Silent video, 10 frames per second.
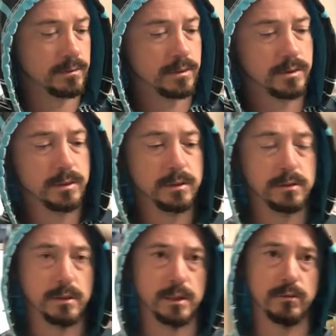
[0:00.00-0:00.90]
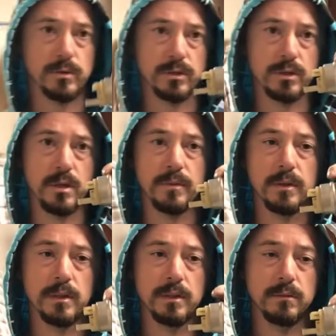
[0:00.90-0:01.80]
there's like a ridge type of
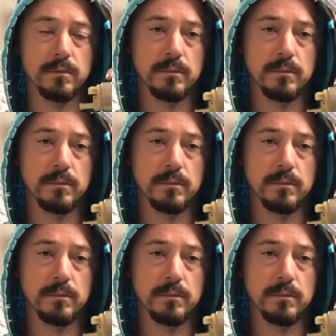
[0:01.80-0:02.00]
thing,